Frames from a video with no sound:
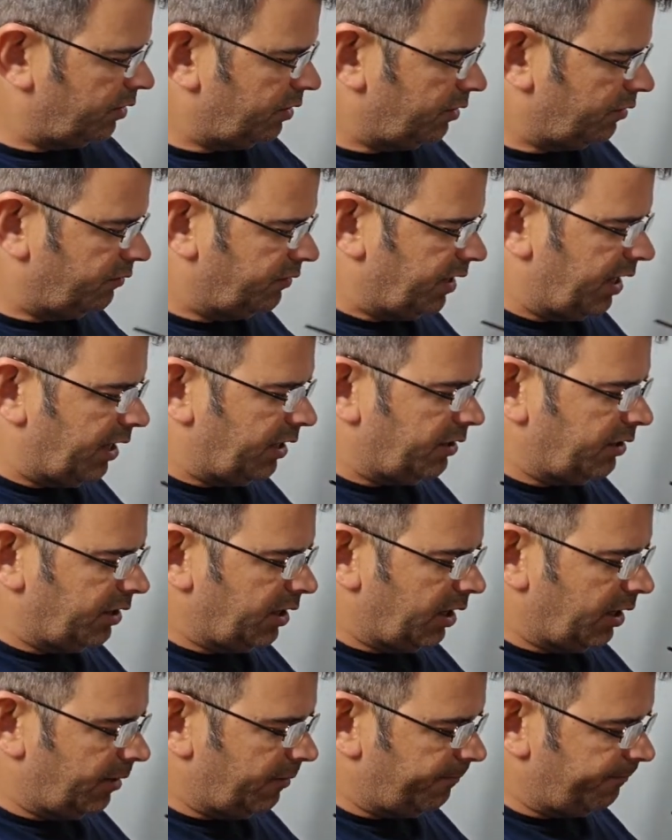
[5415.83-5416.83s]

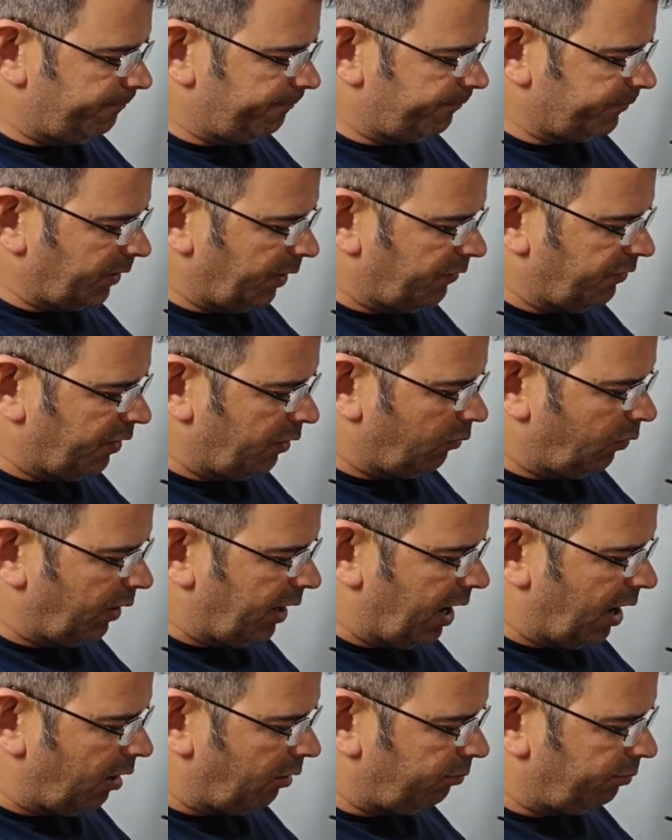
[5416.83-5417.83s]

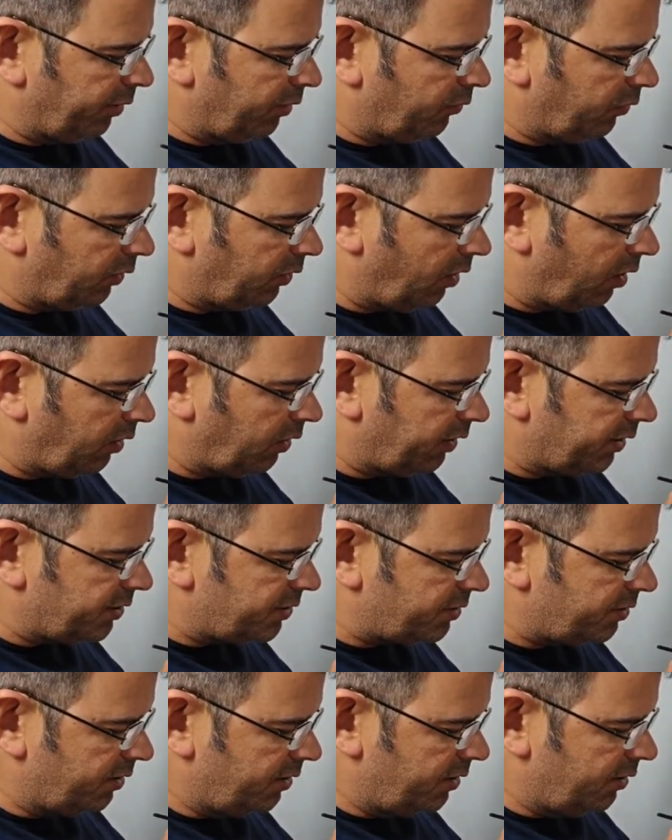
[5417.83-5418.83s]
Renown. But
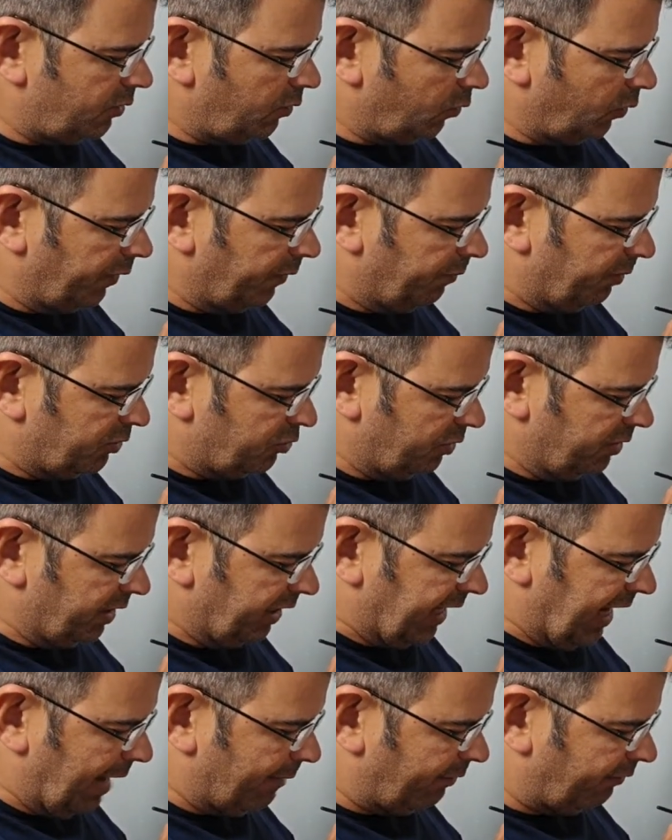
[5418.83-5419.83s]
regardless, between the
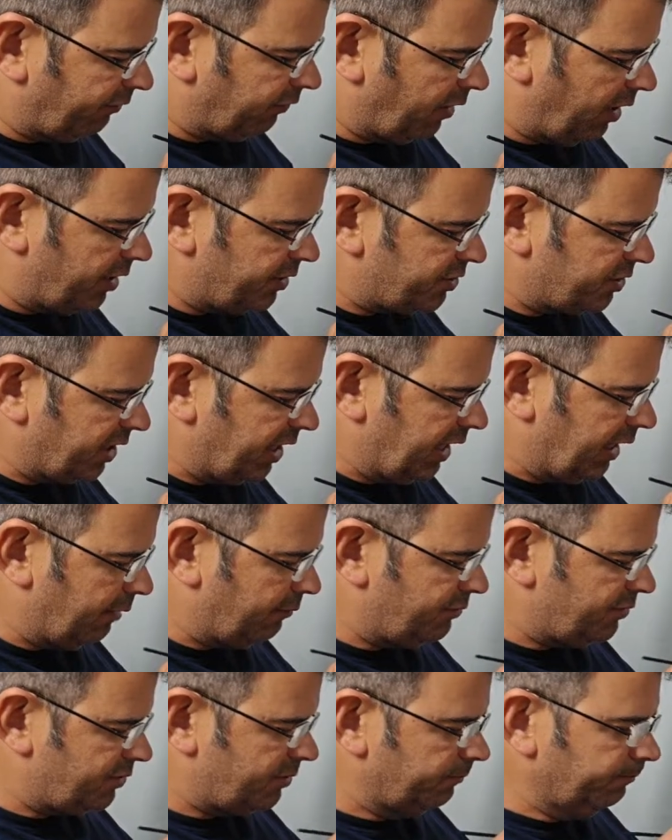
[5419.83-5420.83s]
camouflage
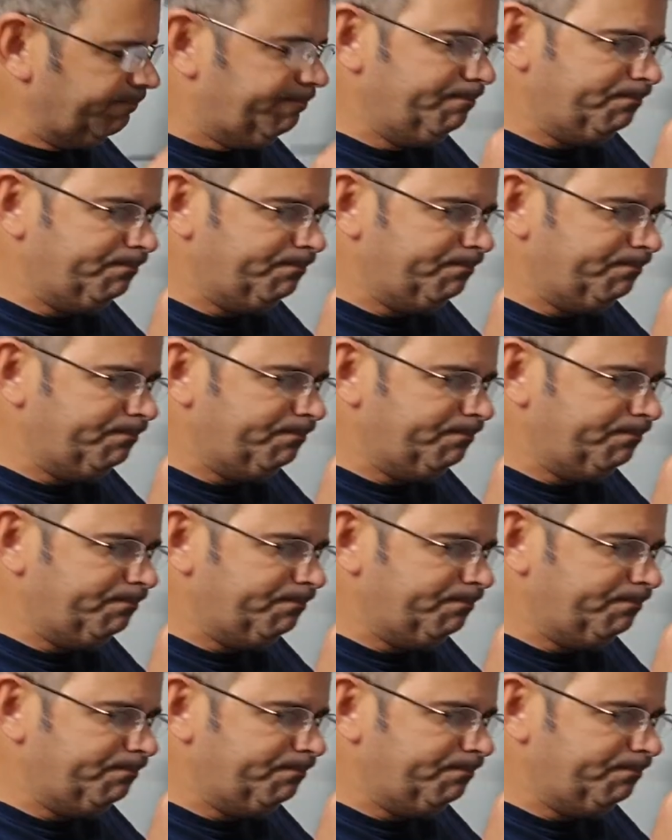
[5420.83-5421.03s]
schemes